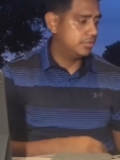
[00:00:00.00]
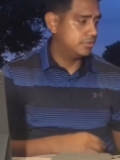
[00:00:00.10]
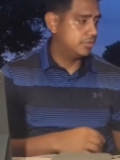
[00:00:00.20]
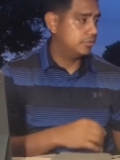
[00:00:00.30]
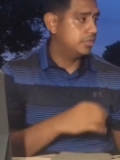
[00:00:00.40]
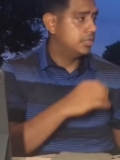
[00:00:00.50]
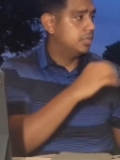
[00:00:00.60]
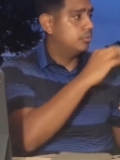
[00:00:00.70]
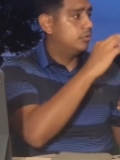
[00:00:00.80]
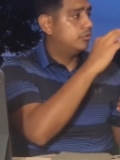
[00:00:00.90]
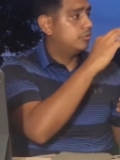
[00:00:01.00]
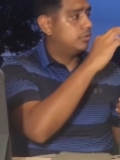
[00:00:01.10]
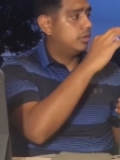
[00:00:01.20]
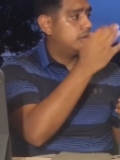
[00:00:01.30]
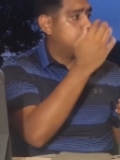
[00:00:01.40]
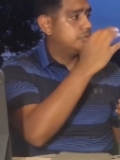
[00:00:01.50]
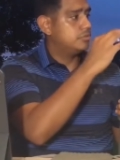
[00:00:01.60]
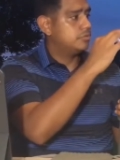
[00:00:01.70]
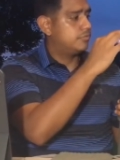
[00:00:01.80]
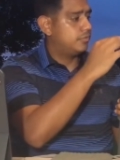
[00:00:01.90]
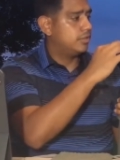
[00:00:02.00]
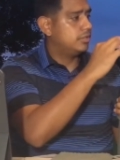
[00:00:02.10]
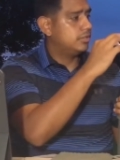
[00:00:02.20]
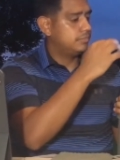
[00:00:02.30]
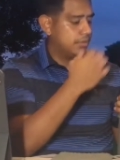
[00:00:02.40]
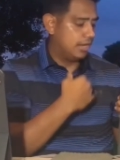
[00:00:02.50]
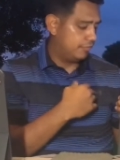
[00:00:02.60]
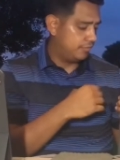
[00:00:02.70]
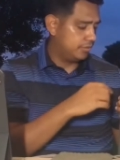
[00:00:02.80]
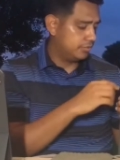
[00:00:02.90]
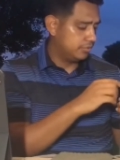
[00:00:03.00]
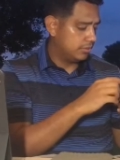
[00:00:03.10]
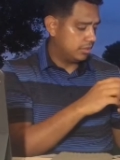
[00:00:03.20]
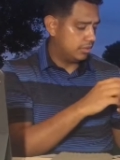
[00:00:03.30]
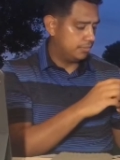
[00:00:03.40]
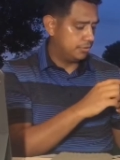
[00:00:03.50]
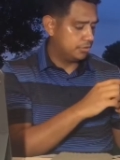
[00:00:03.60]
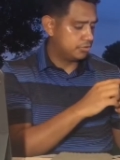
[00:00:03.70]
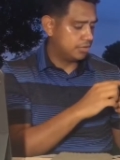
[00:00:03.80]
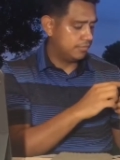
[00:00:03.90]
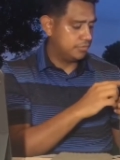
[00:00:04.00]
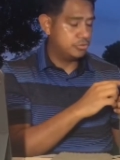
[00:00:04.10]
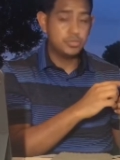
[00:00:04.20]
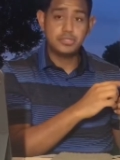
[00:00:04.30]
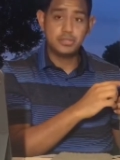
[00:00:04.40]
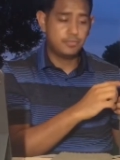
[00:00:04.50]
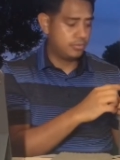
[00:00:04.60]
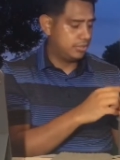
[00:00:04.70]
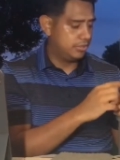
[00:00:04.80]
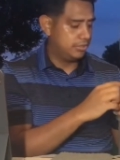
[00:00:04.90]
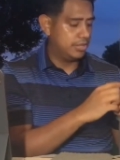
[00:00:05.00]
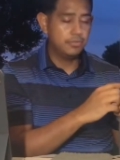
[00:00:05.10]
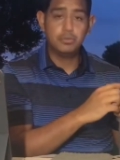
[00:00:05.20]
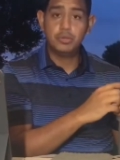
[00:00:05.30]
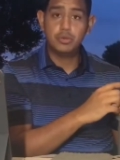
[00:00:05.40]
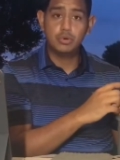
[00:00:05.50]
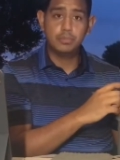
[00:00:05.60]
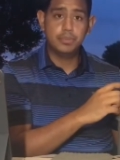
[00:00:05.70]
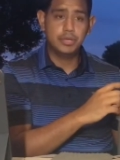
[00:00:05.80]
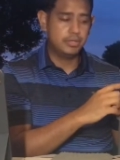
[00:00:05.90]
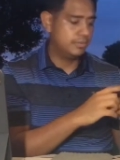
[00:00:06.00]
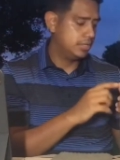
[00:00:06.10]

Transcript: So real uh, user friendly, I feel. Um, you also have the joystick for it, and then you have the record button.